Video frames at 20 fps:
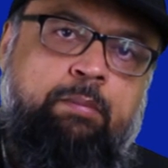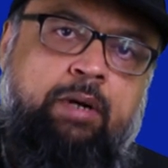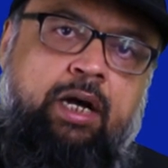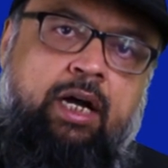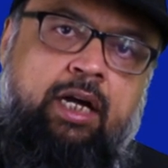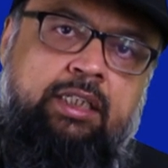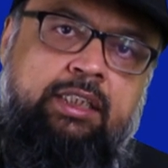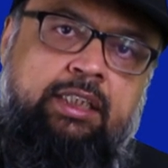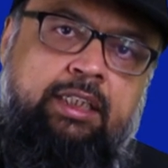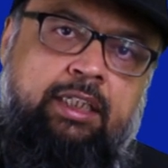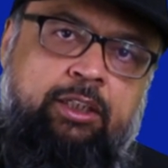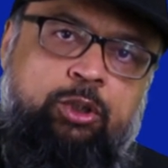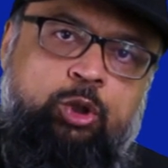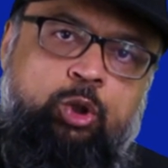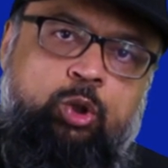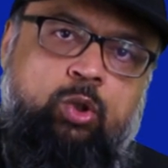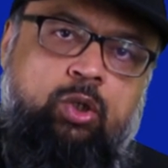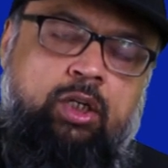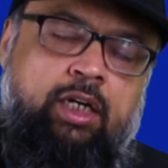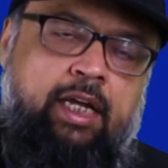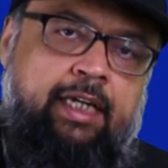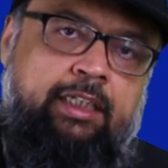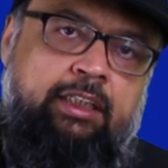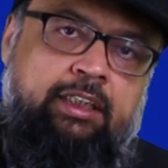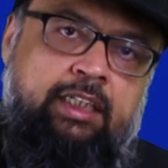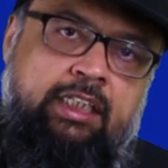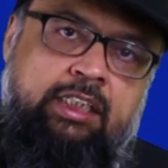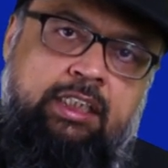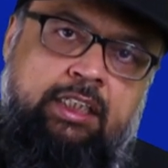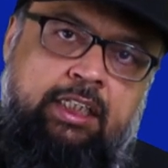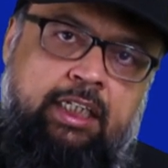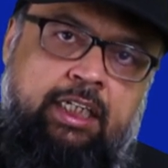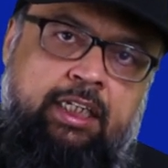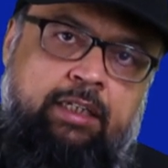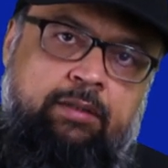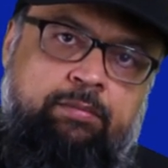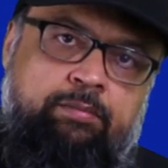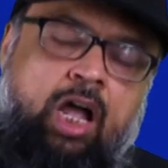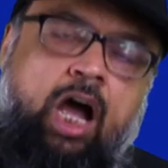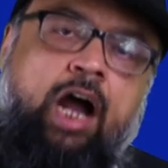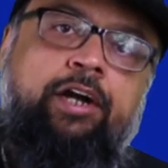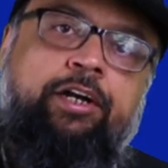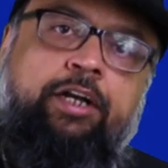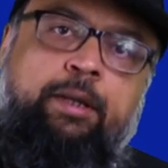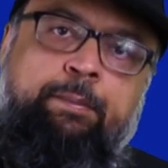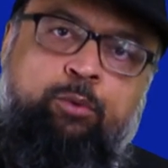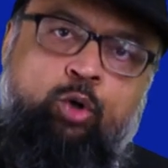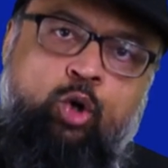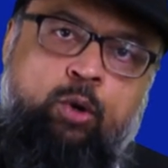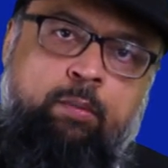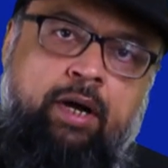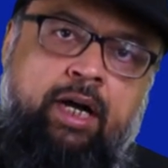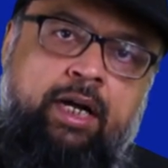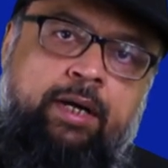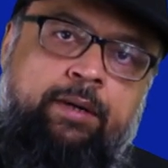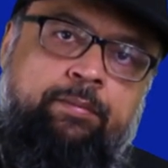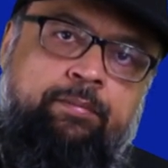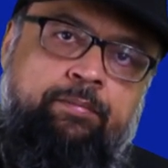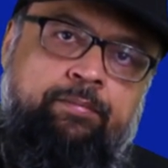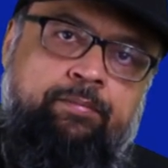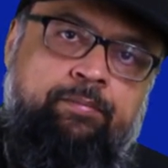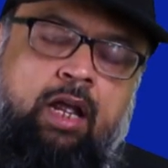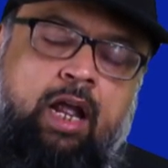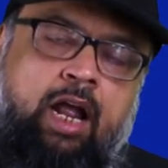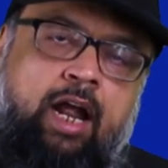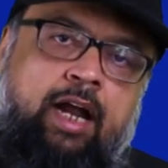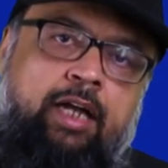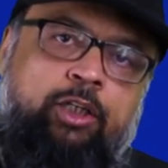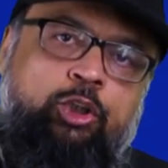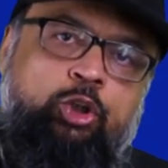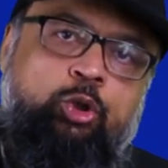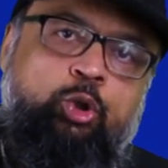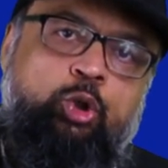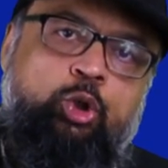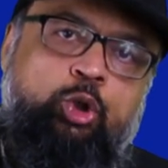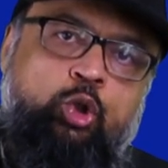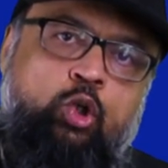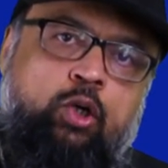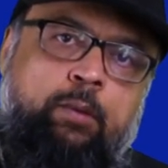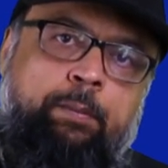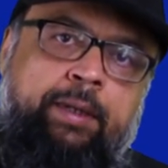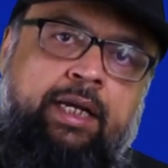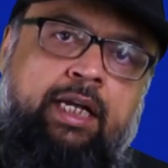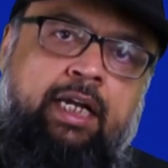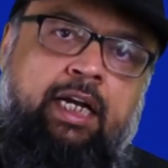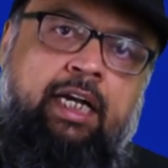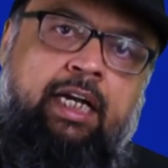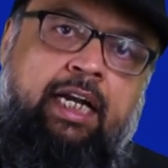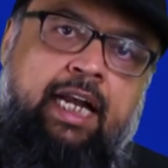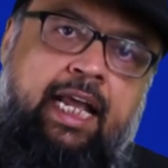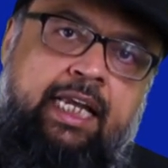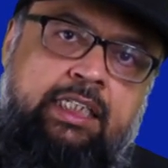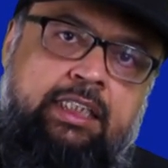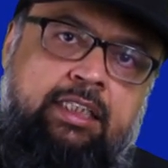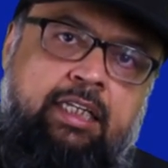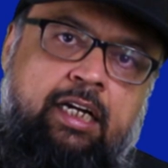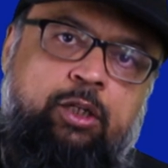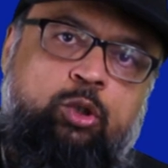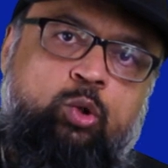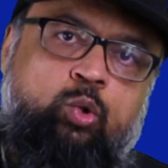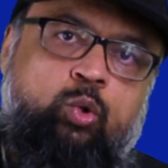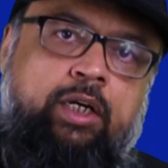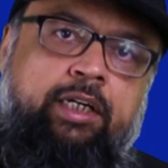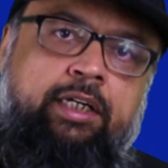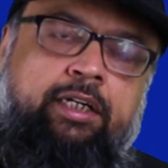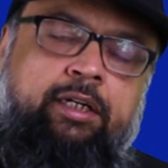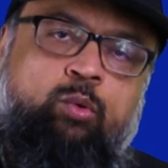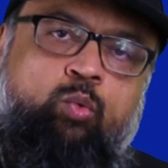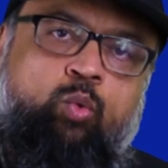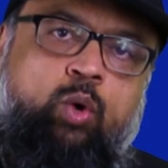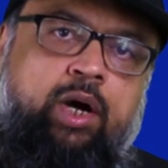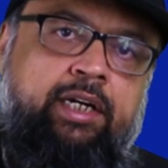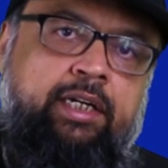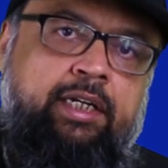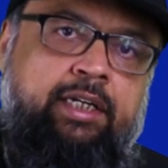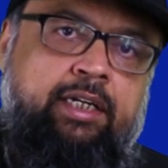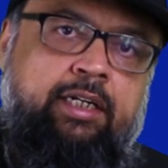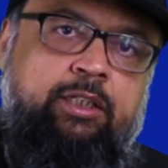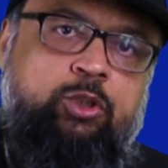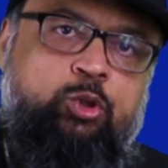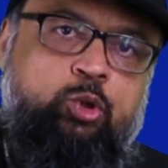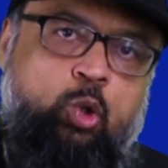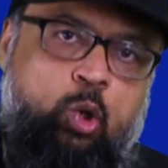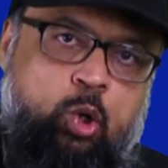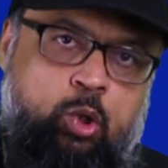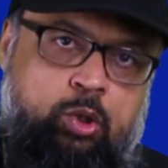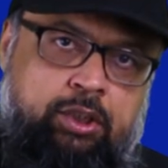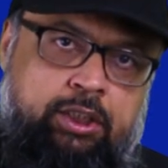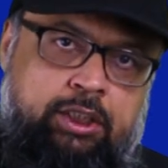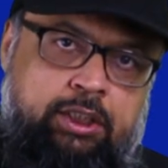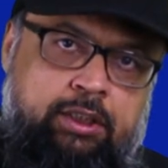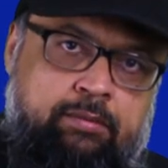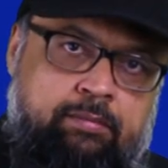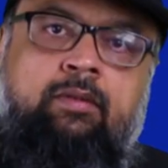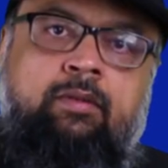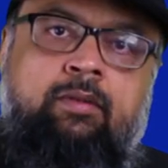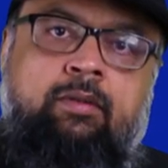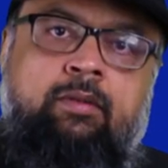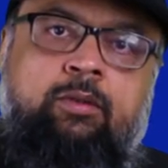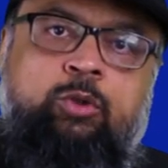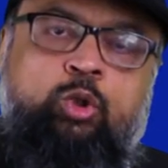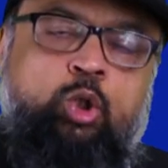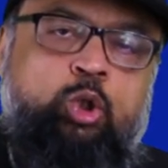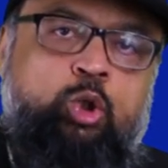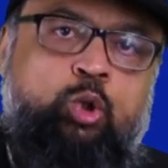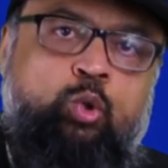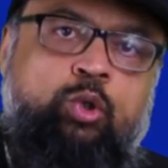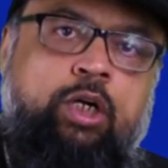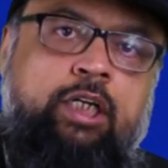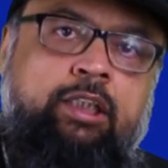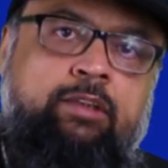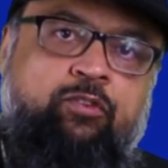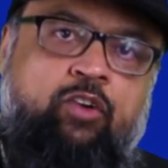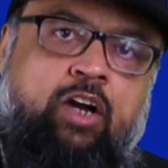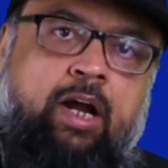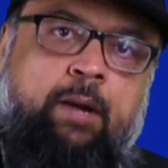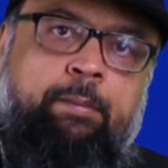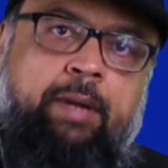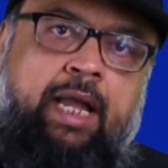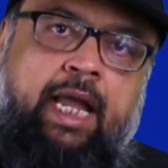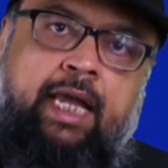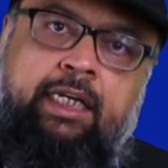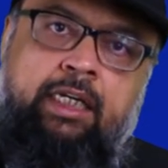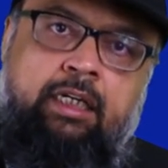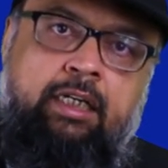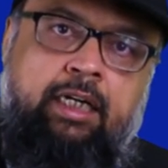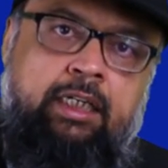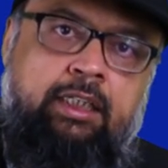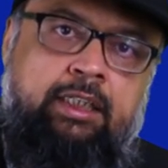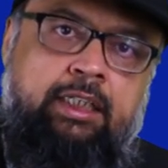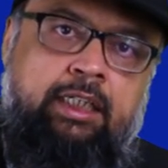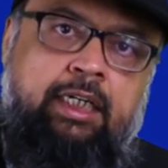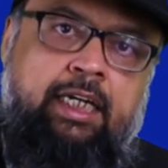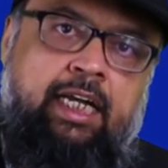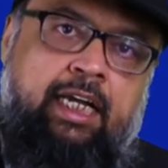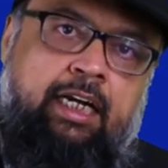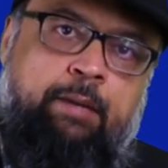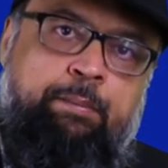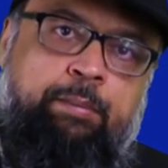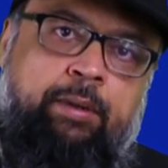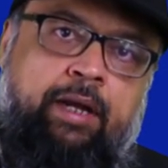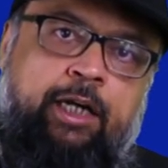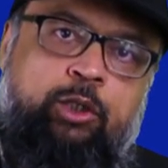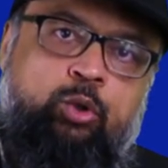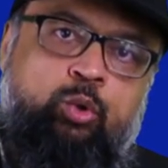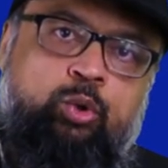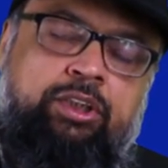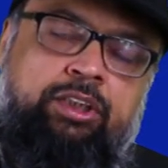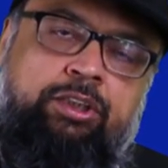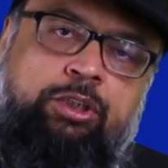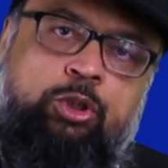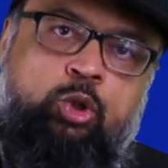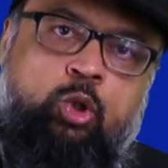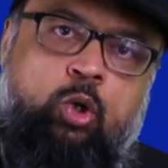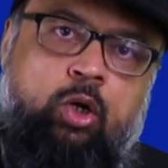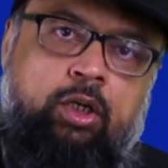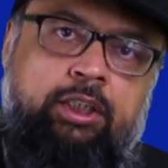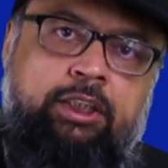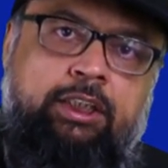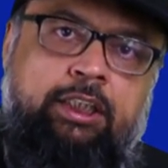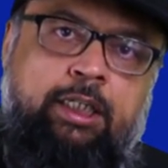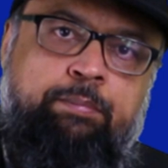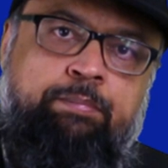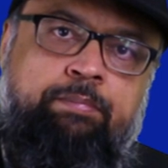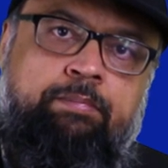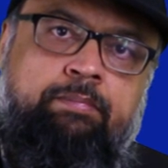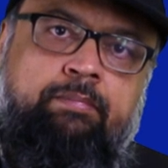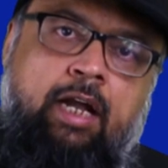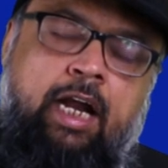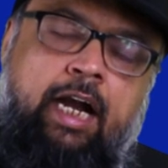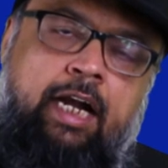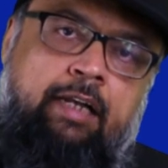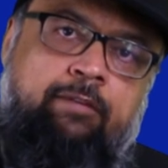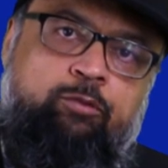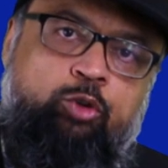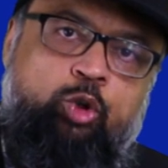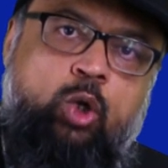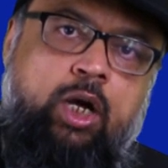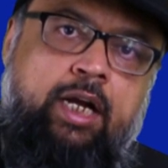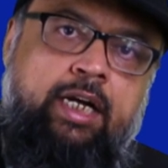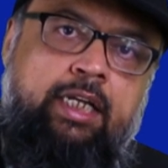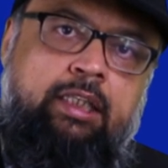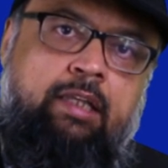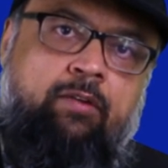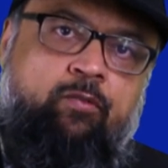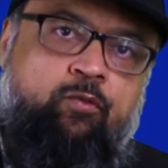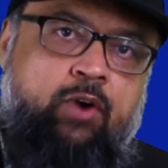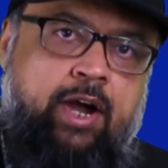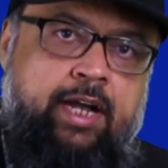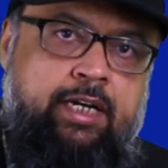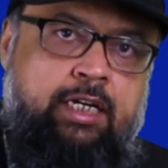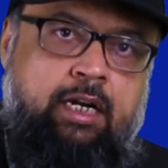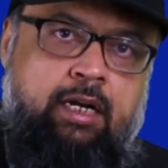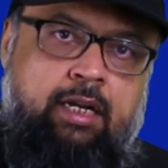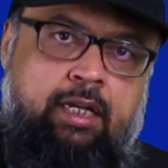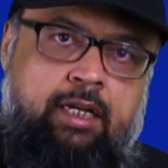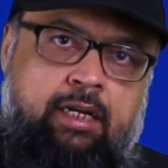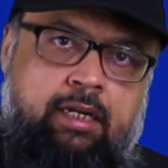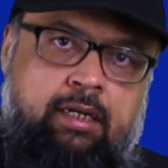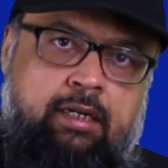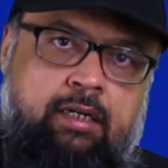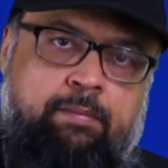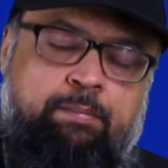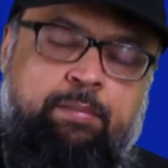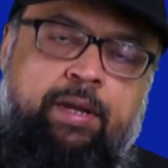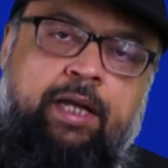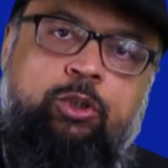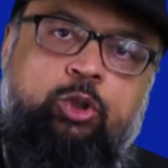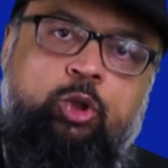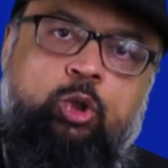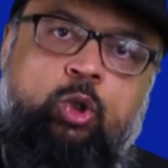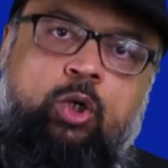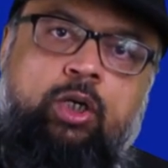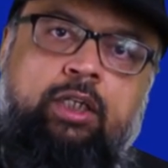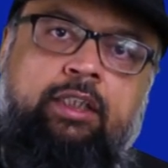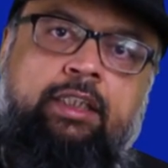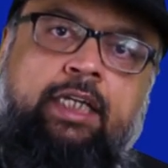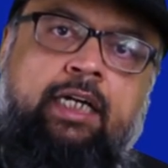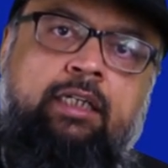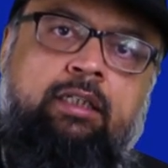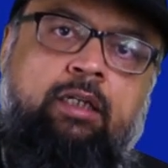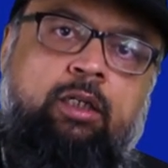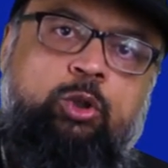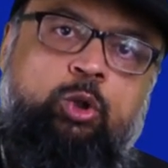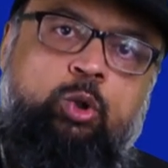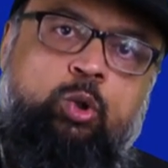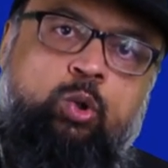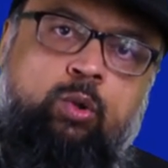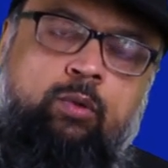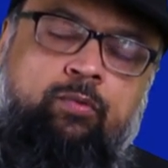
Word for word: marks in your HSC or diploma and you should be less than 21 years old. So students from any country can apply to this scholarship. And if you are in the final year, make sure that you